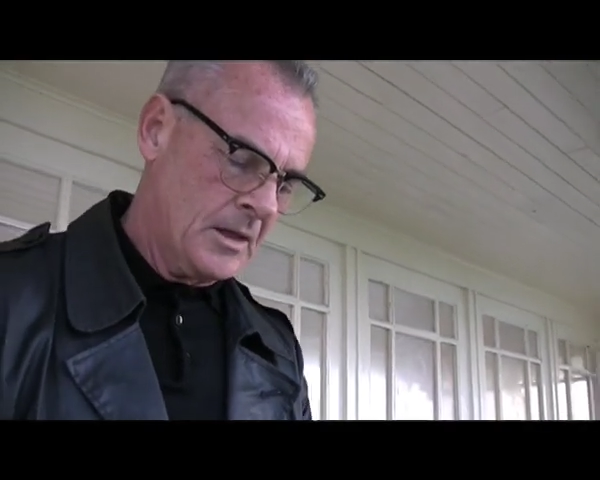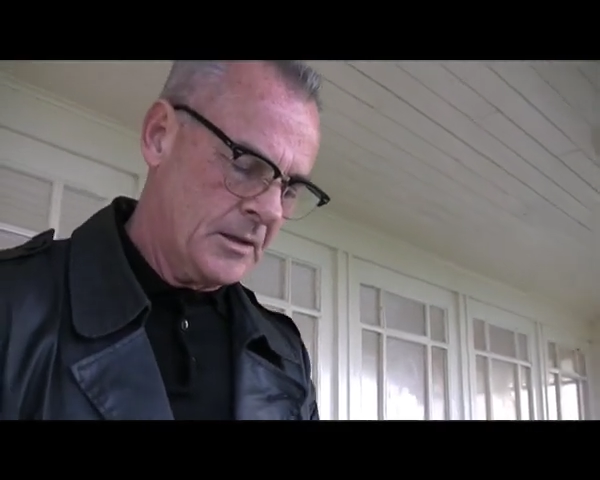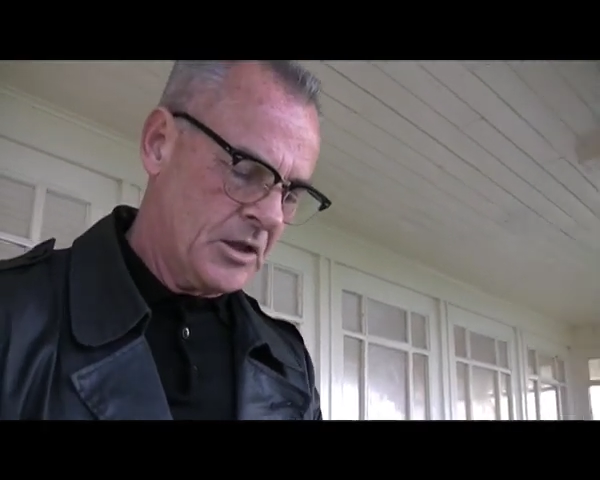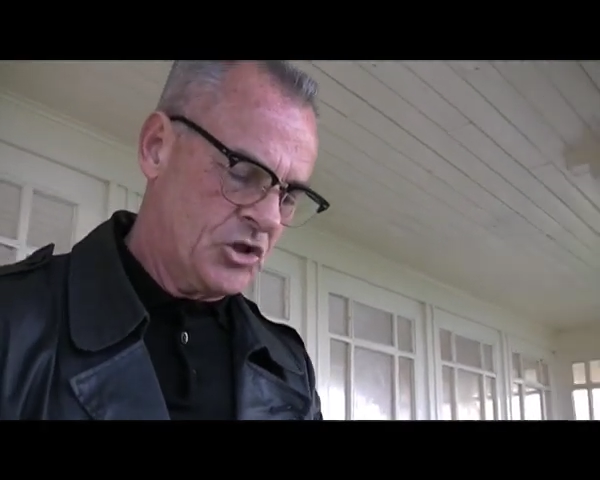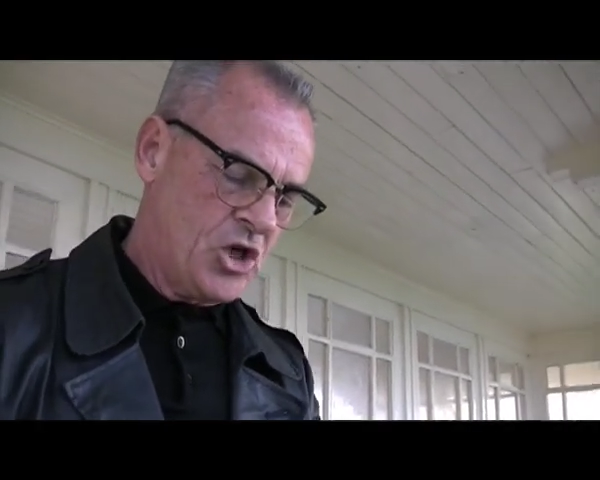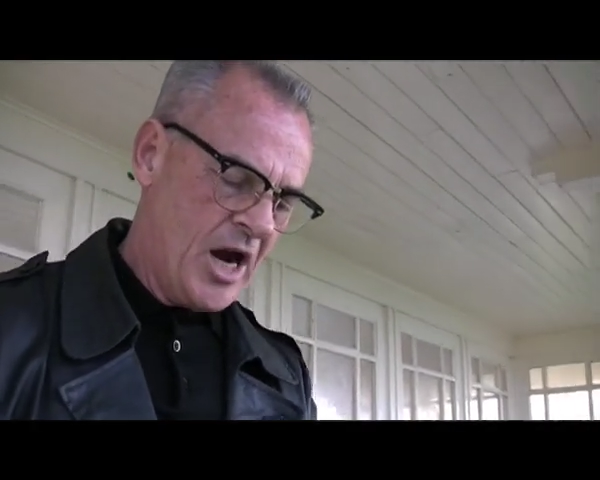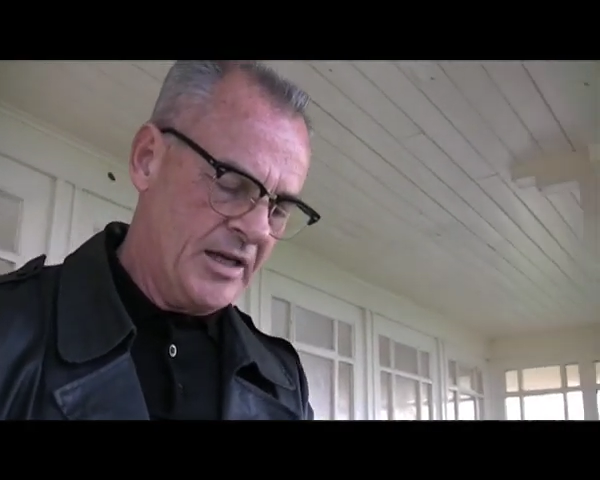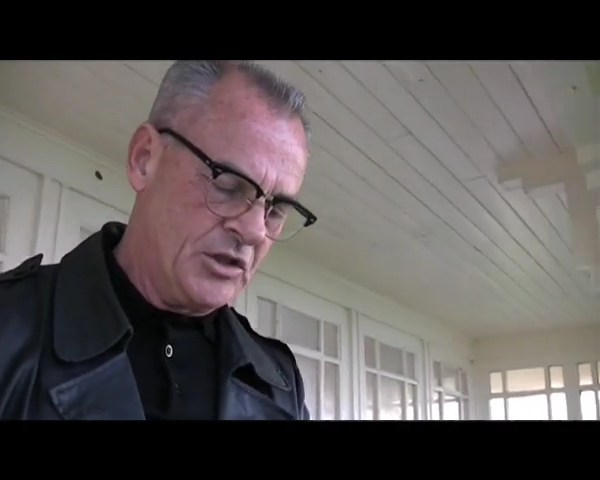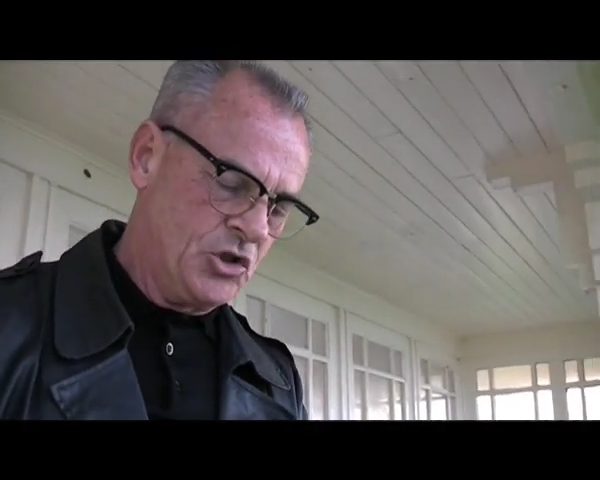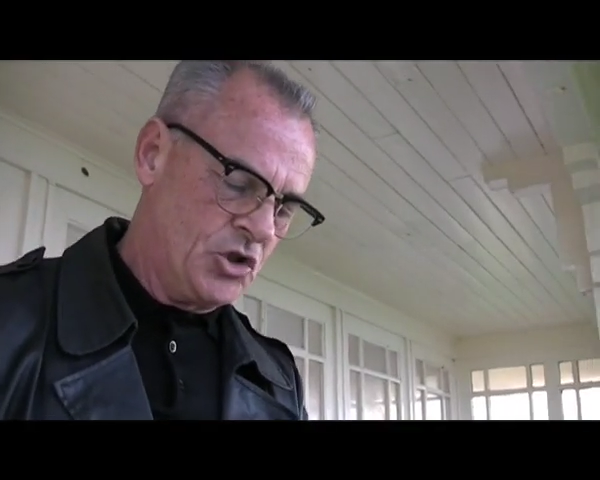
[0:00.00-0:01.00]
The
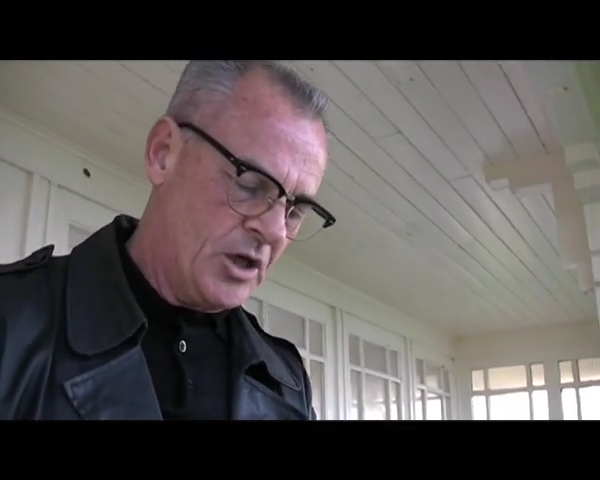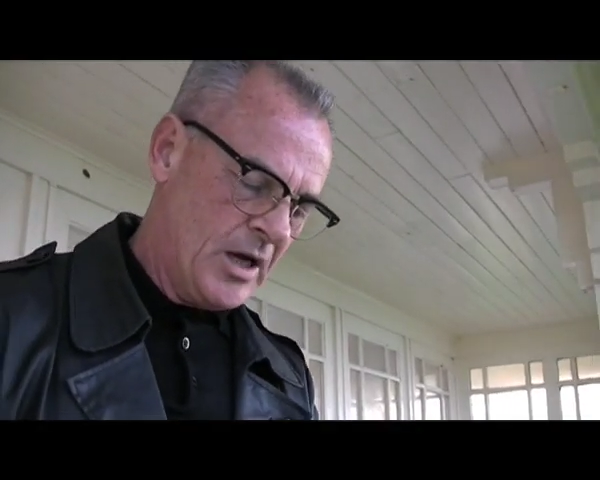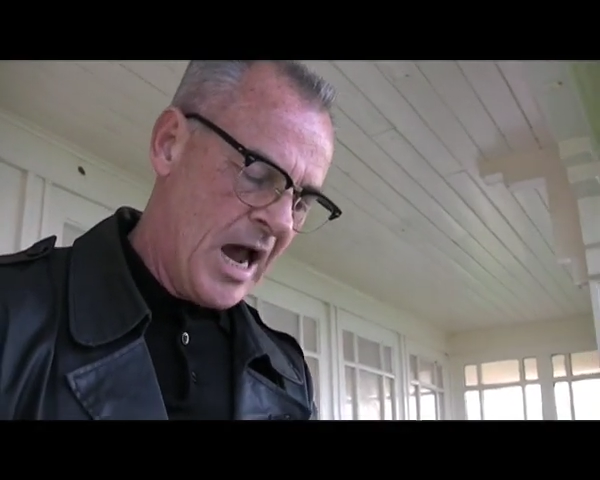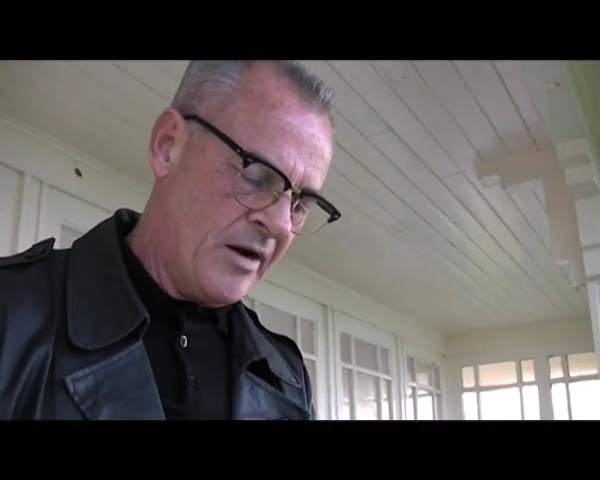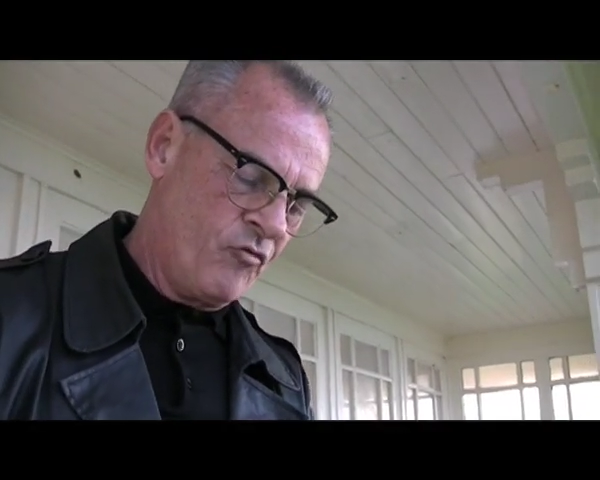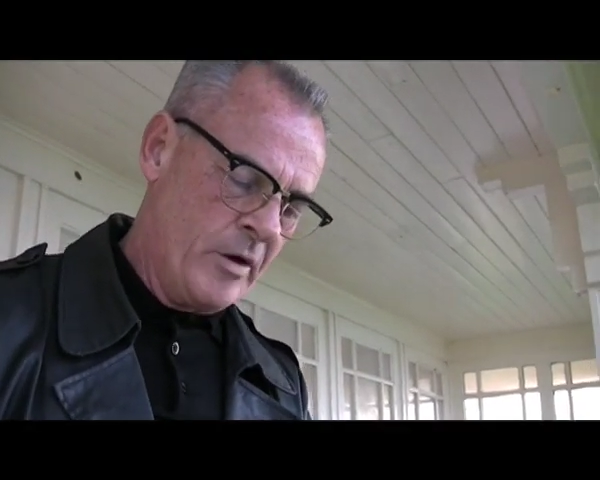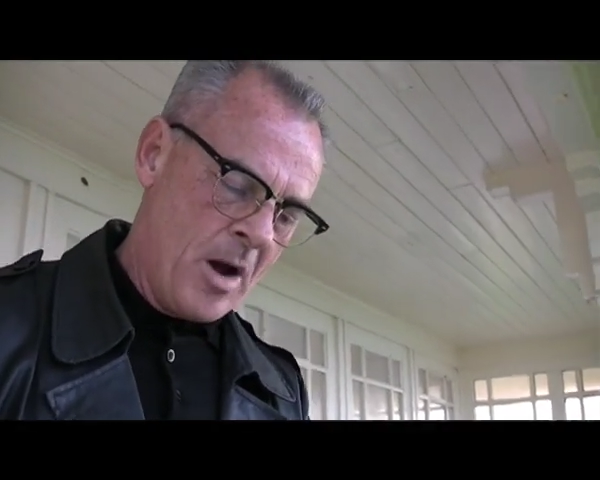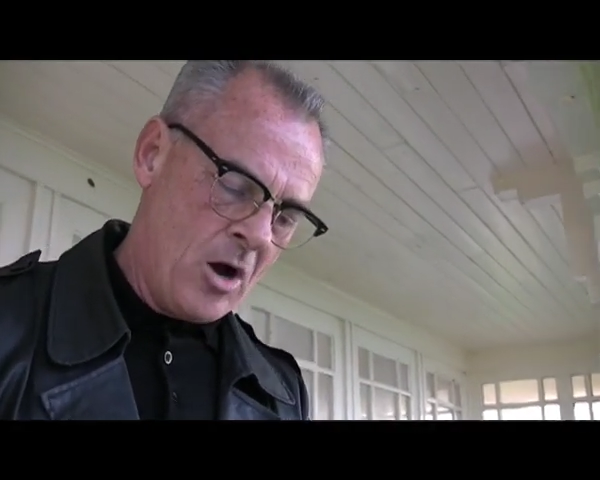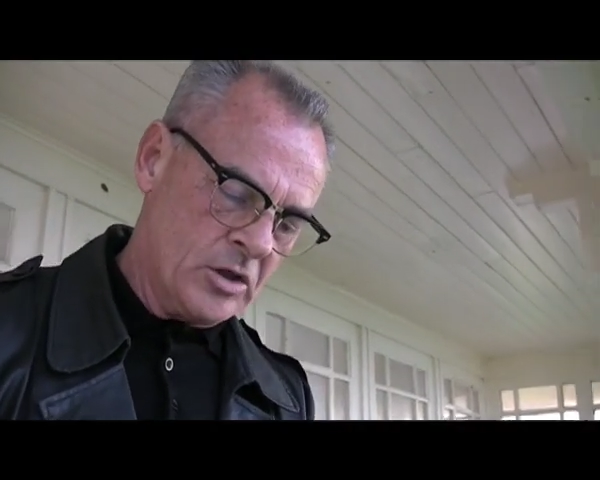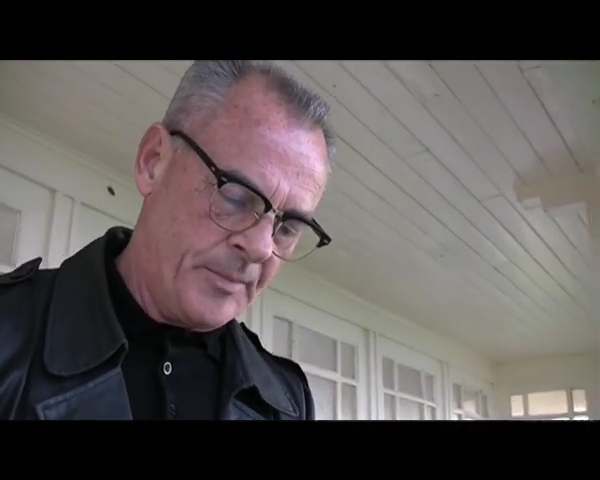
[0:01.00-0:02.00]
change,
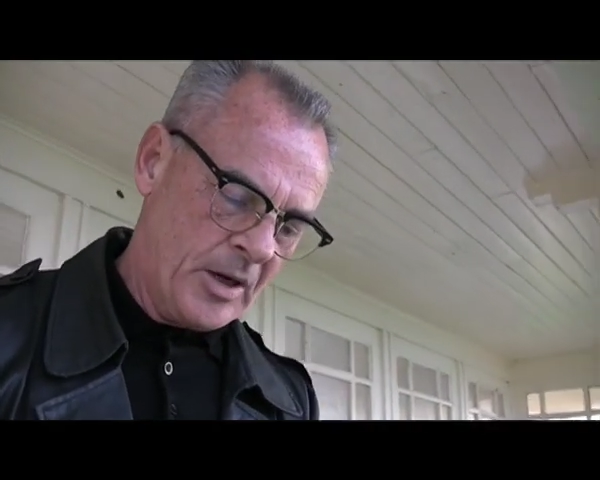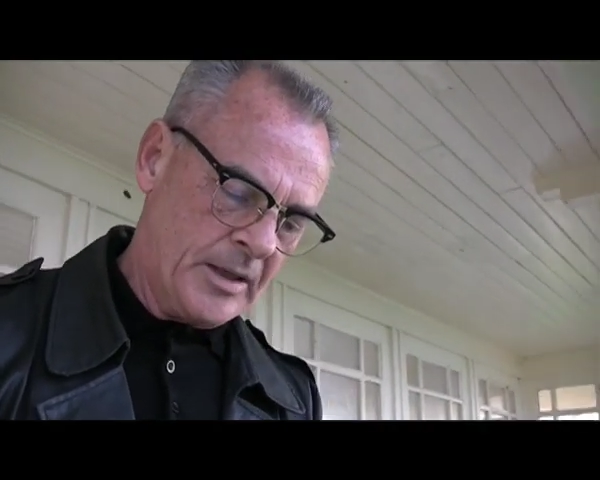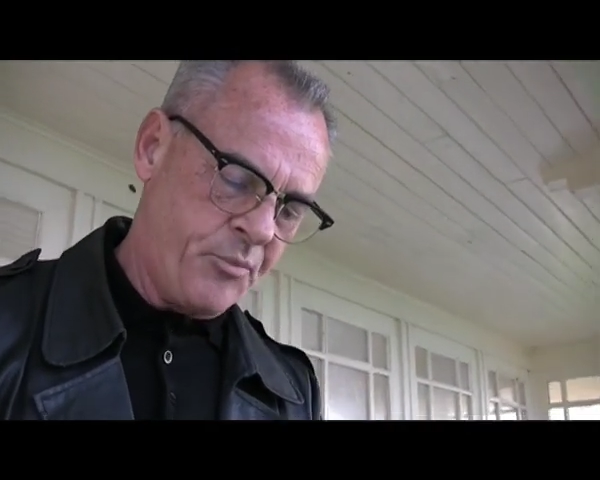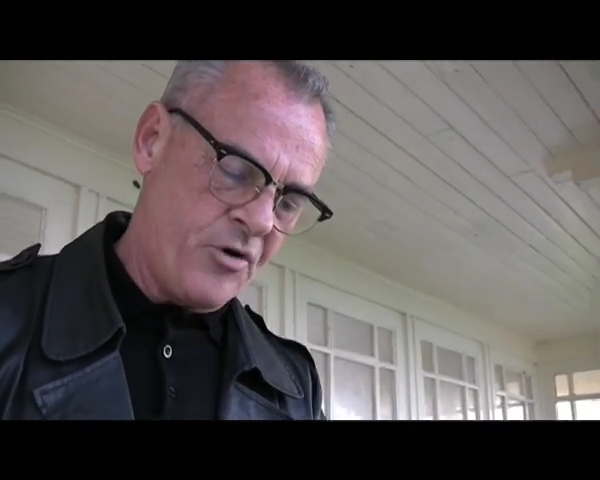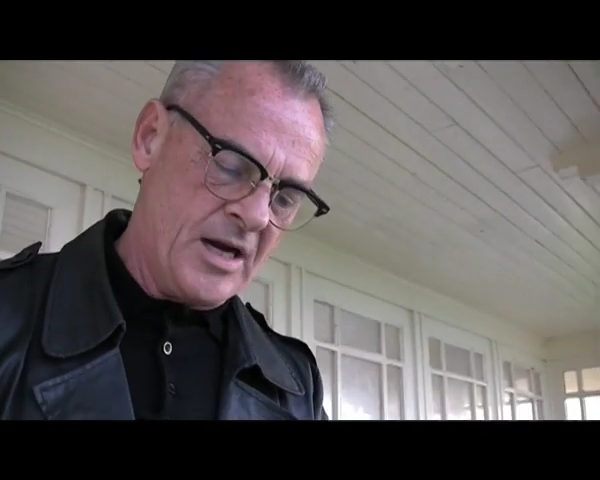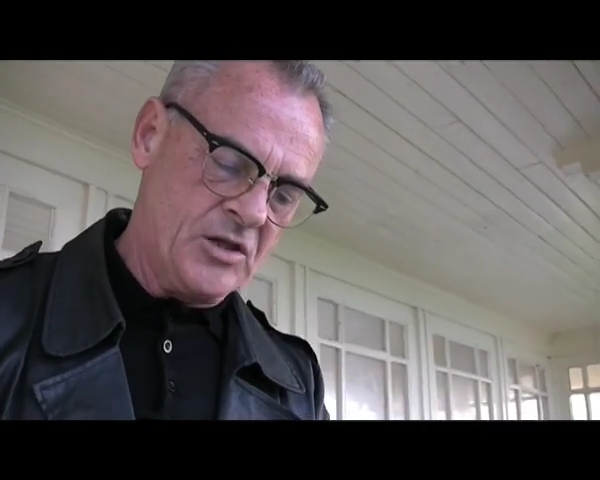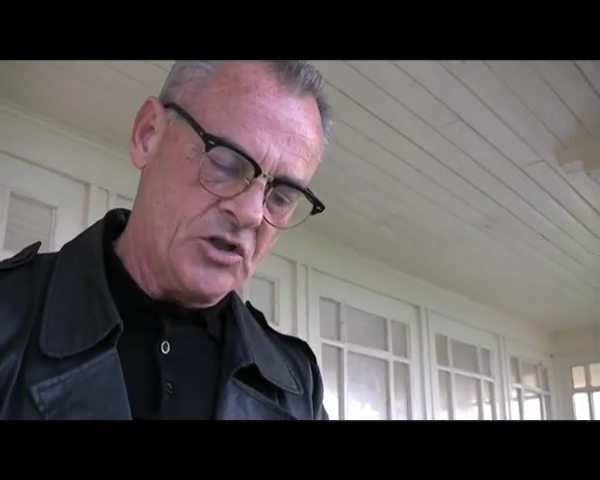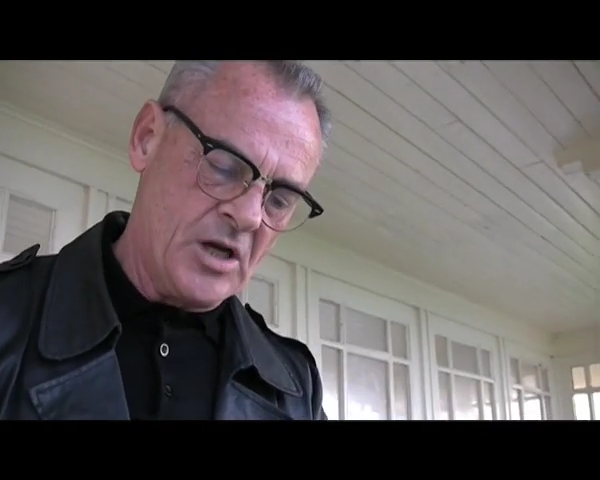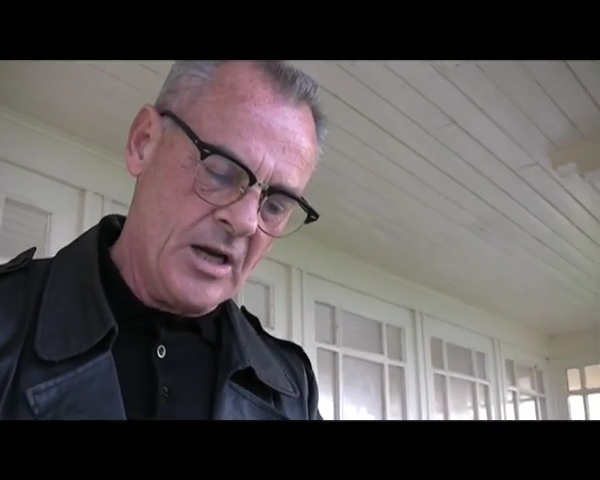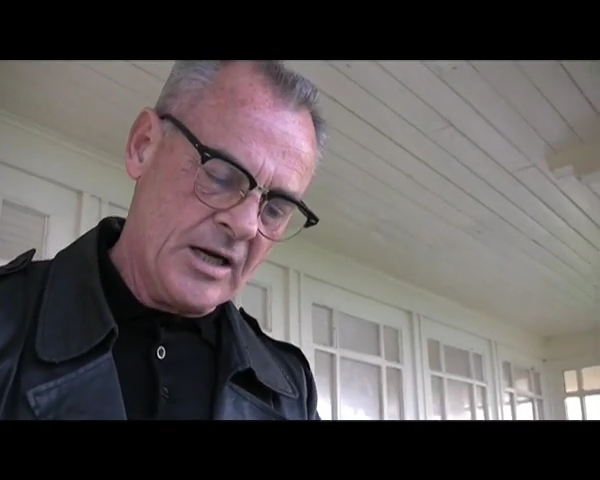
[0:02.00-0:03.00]
unremarked by the press,